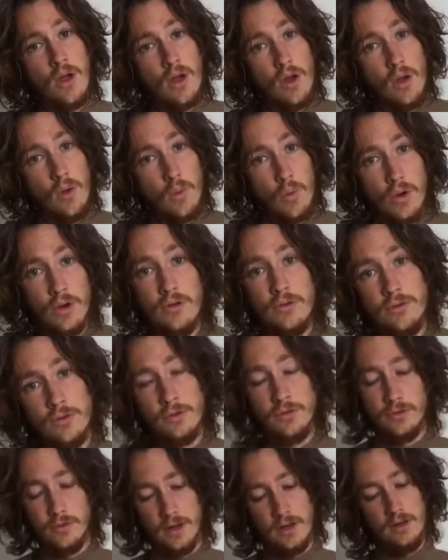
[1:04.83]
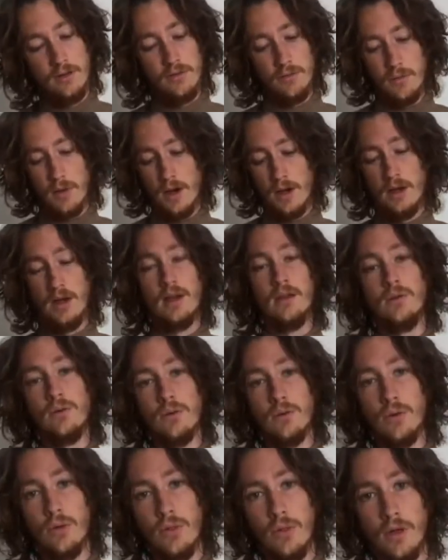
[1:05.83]
a wonderful friend of mine and
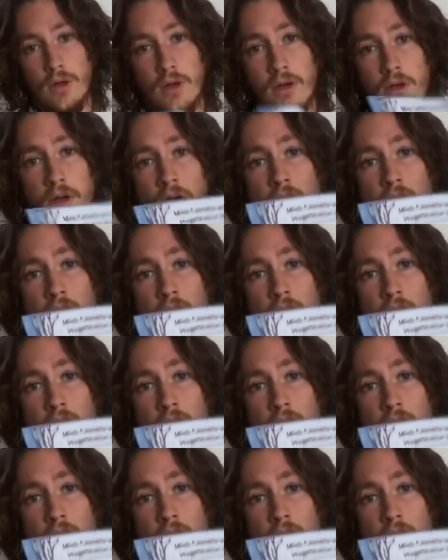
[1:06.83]
author,